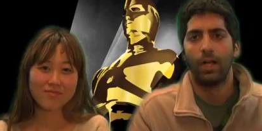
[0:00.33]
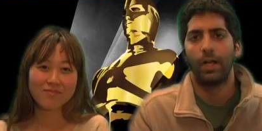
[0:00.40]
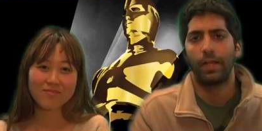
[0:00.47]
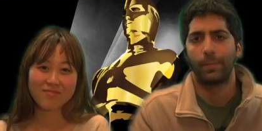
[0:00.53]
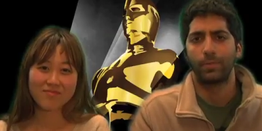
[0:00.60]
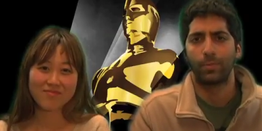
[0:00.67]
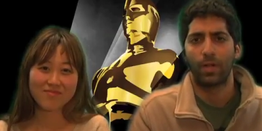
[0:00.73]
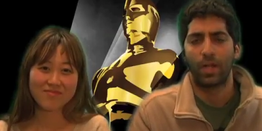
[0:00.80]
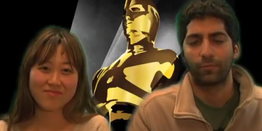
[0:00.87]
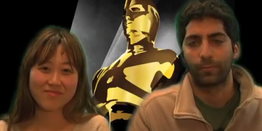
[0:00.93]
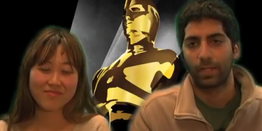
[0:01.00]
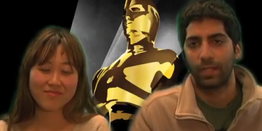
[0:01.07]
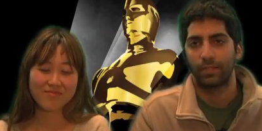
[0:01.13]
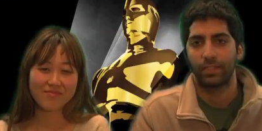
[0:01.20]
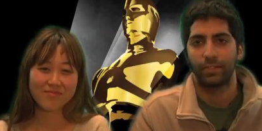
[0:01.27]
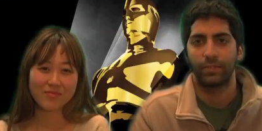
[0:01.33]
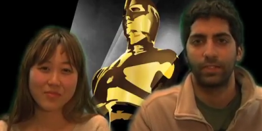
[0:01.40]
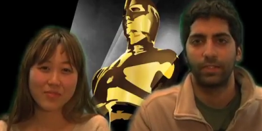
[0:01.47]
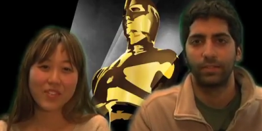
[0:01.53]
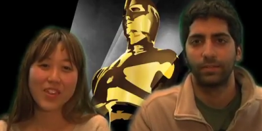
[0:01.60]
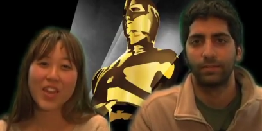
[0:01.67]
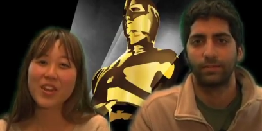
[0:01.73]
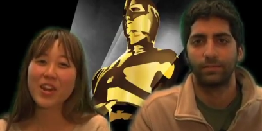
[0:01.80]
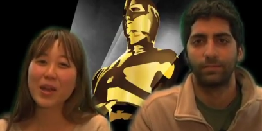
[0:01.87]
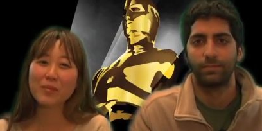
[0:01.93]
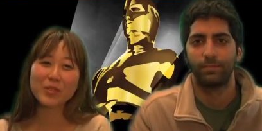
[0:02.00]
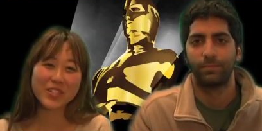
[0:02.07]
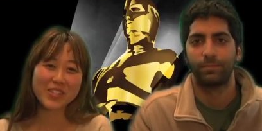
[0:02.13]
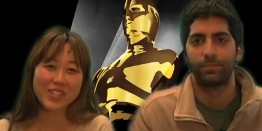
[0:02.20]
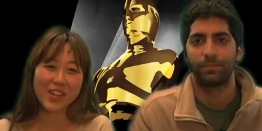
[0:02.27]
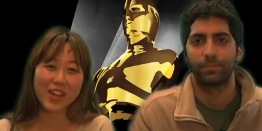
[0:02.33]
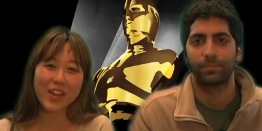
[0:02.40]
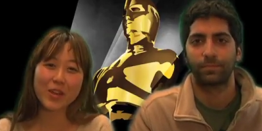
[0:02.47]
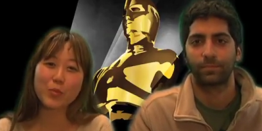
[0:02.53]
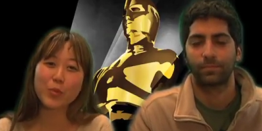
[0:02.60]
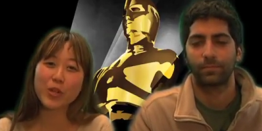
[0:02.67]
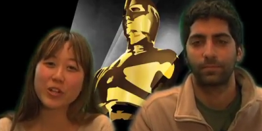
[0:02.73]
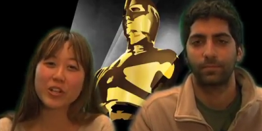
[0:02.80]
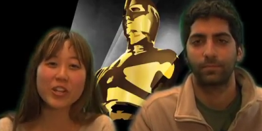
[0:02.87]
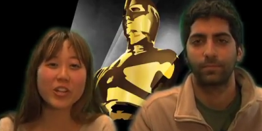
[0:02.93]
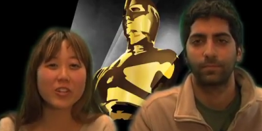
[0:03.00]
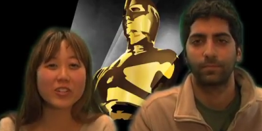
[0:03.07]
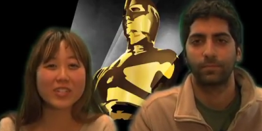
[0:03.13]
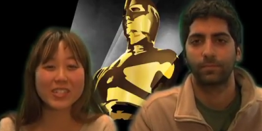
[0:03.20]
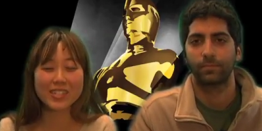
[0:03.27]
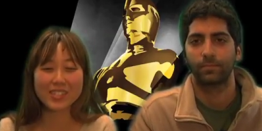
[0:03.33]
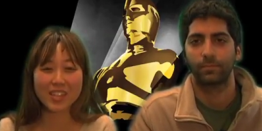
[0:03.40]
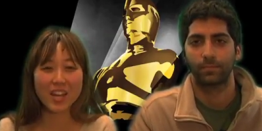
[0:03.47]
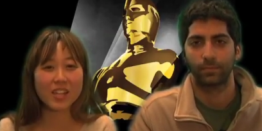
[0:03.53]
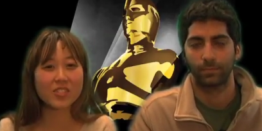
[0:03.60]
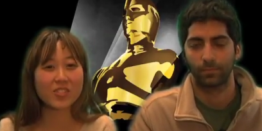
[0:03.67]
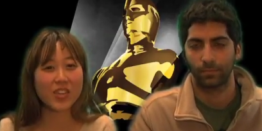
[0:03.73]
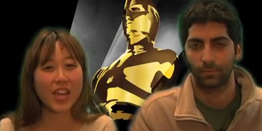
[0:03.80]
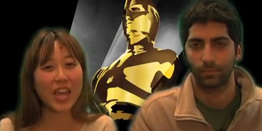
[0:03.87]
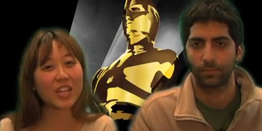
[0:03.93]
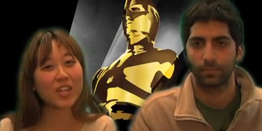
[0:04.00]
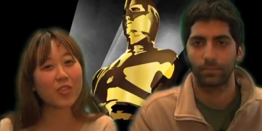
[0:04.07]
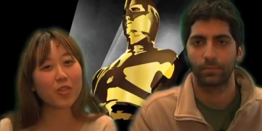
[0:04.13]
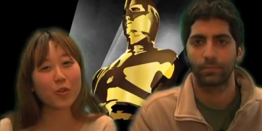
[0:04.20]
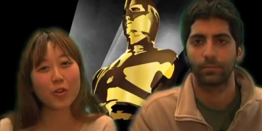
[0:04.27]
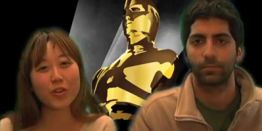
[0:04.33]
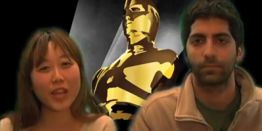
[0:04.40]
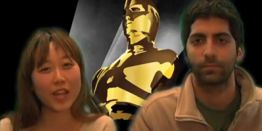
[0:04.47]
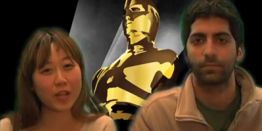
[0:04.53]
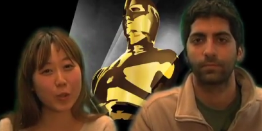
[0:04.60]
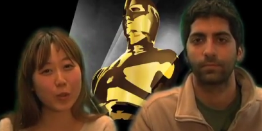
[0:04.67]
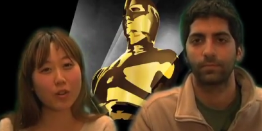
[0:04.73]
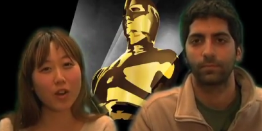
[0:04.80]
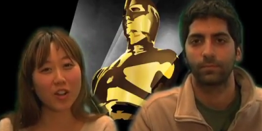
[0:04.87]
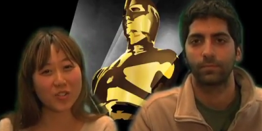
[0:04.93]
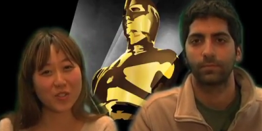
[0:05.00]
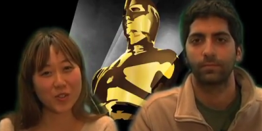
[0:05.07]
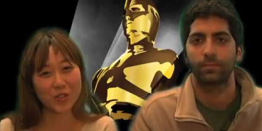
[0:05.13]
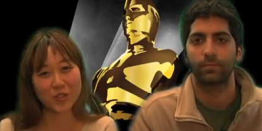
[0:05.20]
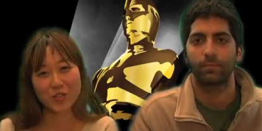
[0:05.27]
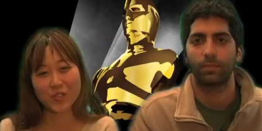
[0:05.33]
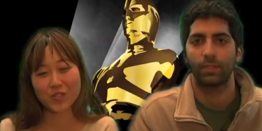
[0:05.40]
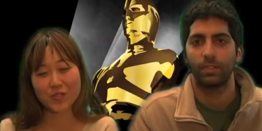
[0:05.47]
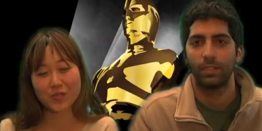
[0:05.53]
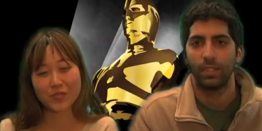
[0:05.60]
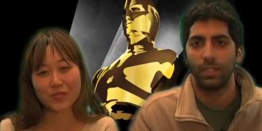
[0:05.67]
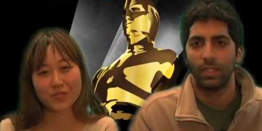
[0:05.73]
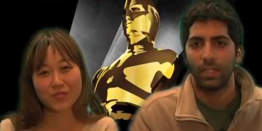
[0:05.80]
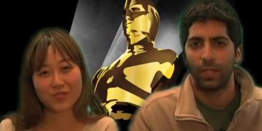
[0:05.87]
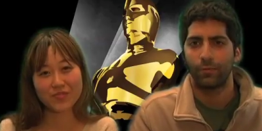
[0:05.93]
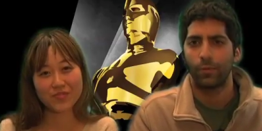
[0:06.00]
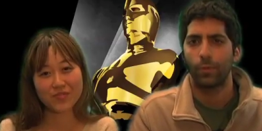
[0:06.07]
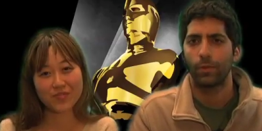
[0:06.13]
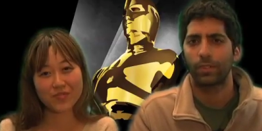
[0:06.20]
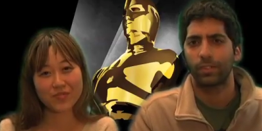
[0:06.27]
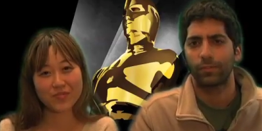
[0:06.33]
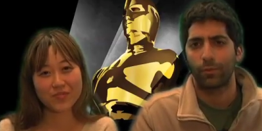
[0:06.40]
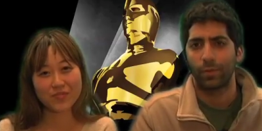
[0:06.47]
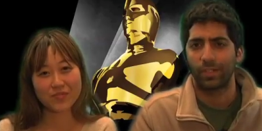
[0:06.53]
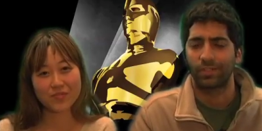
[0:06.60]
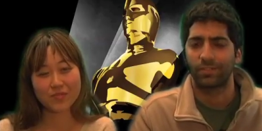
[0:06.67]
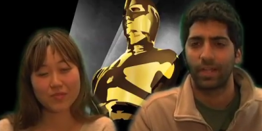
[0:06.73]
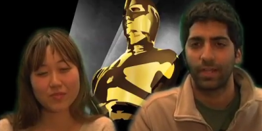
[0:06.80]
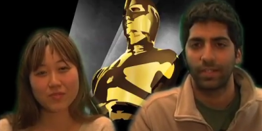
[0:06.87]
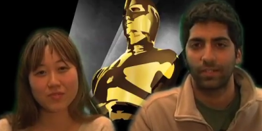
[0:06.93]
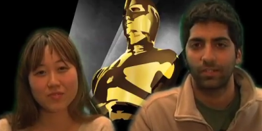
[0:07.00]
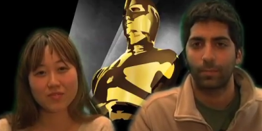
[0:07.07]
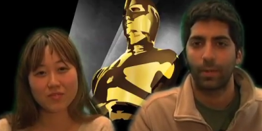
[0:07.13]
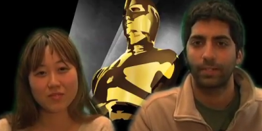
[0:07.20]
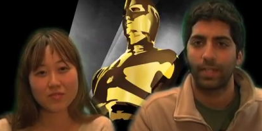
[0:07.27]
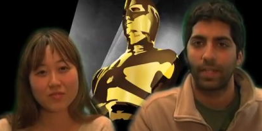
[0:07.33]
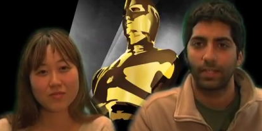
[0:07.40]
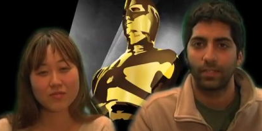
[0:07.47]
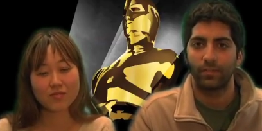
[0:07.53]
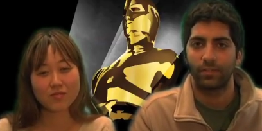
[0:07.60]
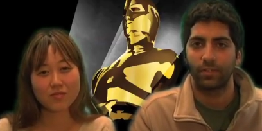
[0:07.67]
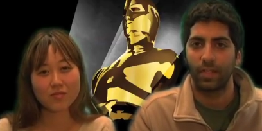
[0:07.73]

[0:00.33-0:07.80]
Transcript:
Speaker 1: Hi, I'm Jibron from Cal TV.
Speaker 2: And I'm Lisa, and we're here to discuss the 83rd Annual Oscars.
Speaker 1: If you were looking for an exciting, spontaneous,